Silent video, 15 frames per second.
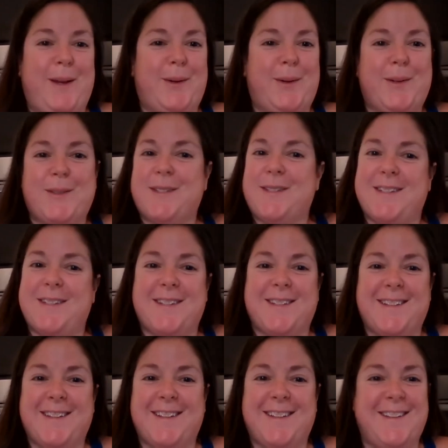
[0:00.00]
they... beetles.
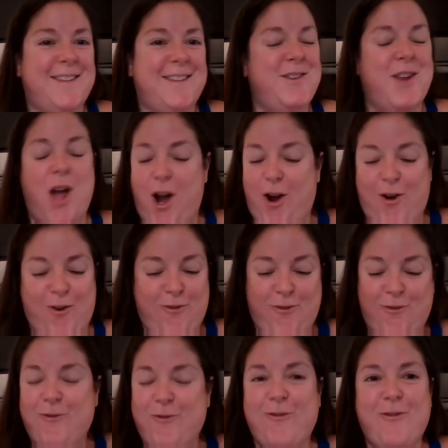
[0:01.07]
No. No.
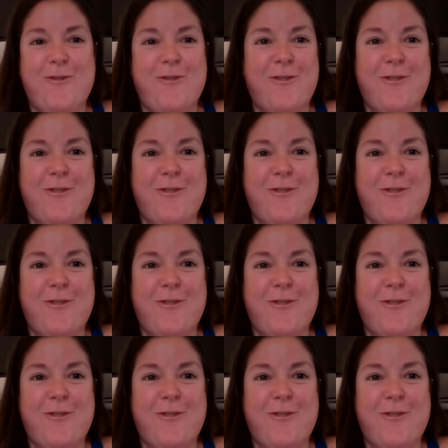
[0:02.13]
no.